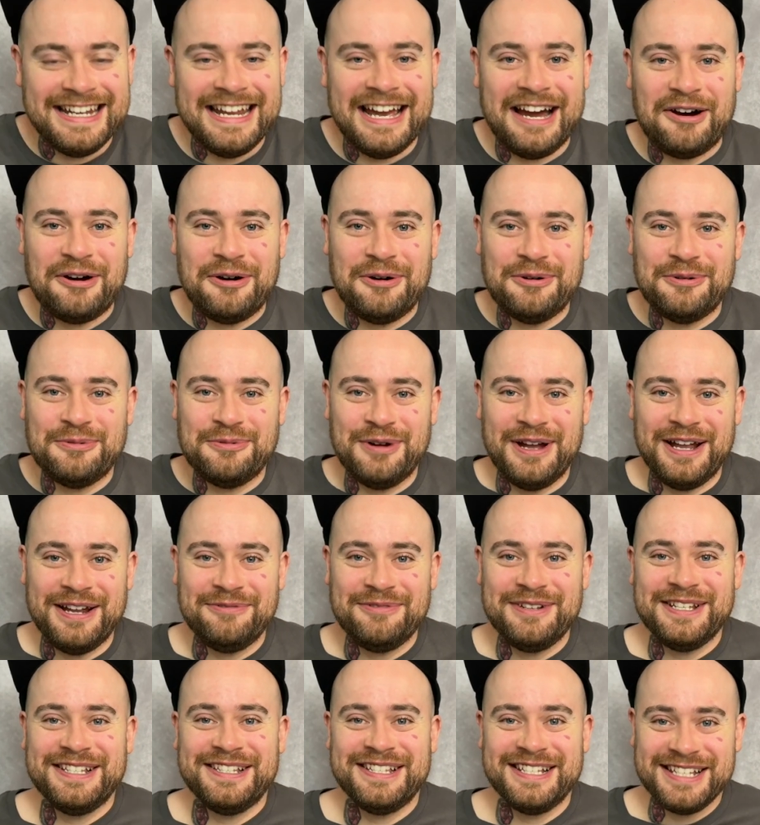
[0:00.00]
Now, when
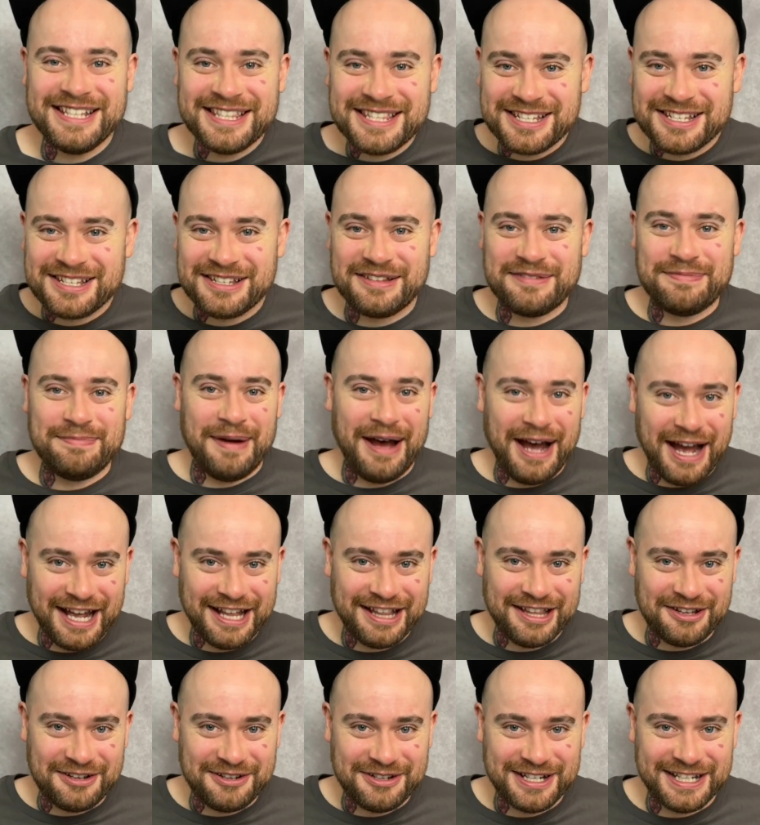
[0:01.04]
we see this Spy
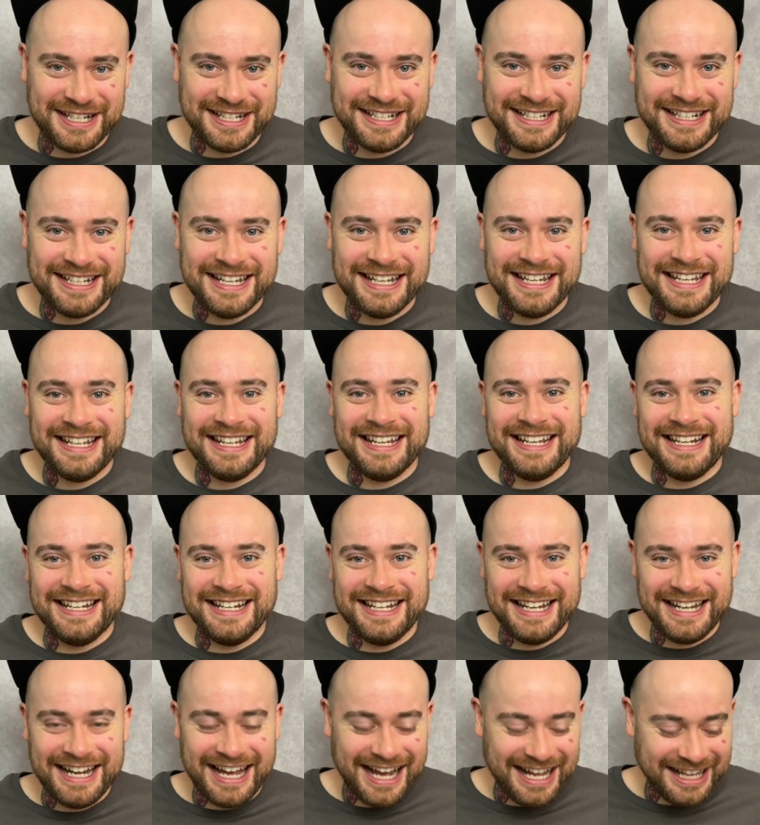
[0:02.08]
Logan in
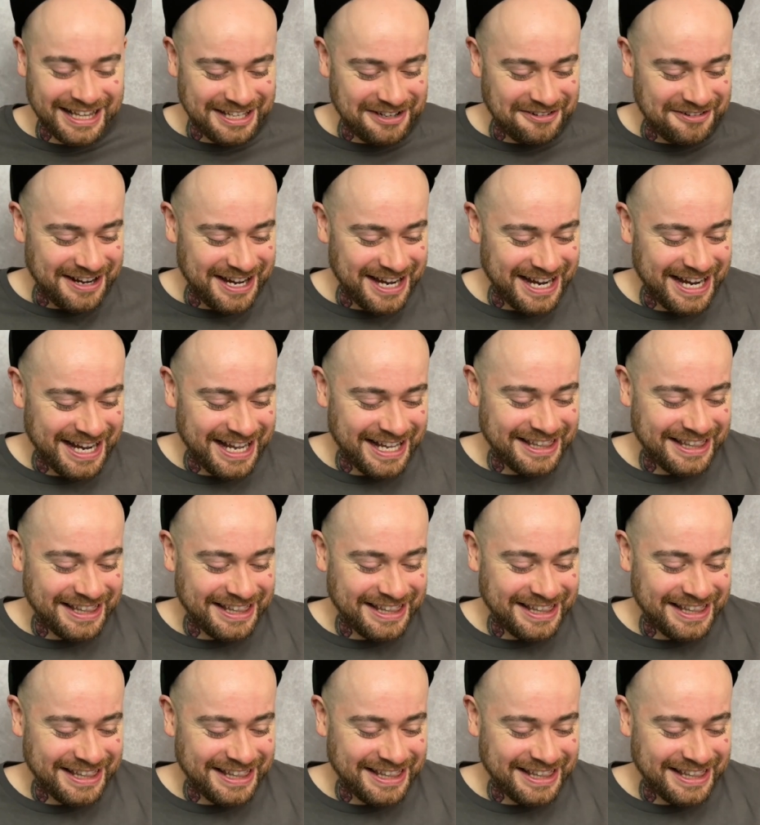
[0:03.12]
an alleyway, I